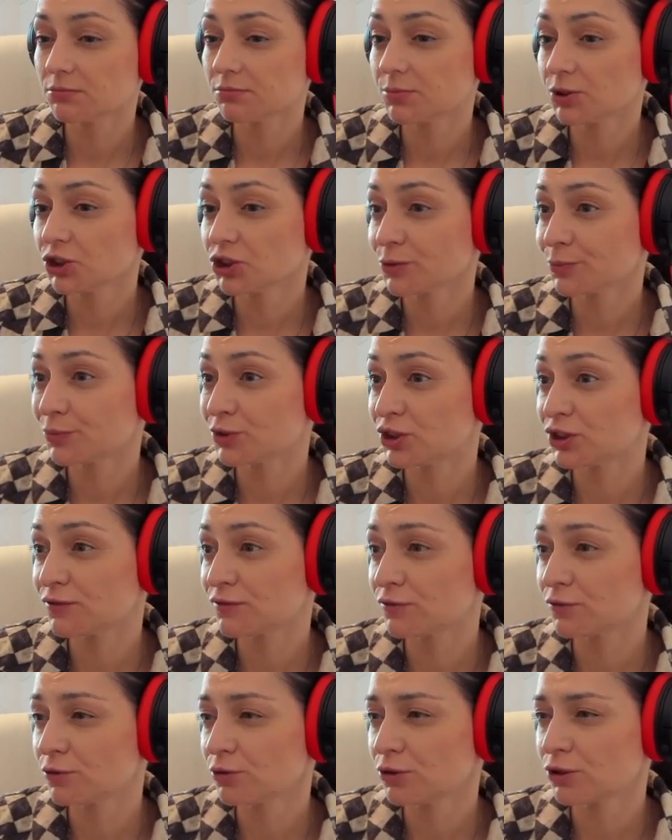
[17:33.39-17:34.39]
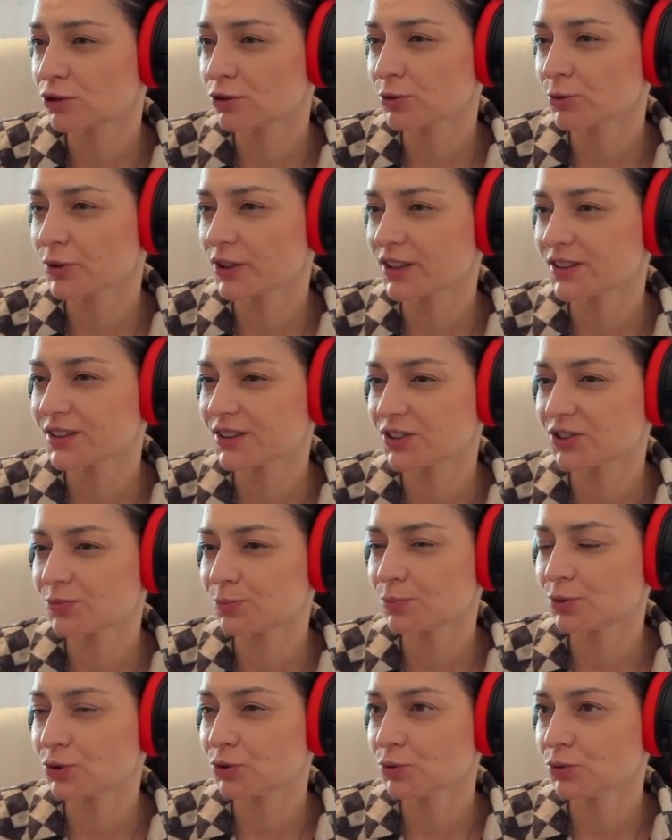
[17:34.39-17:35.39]
bishop d4 look at this
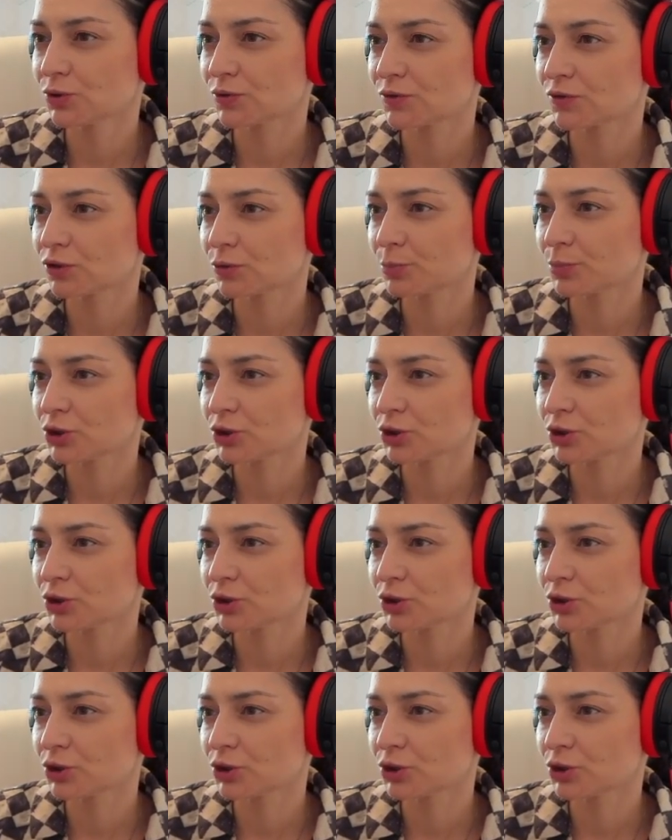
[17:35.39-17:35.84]
beautiful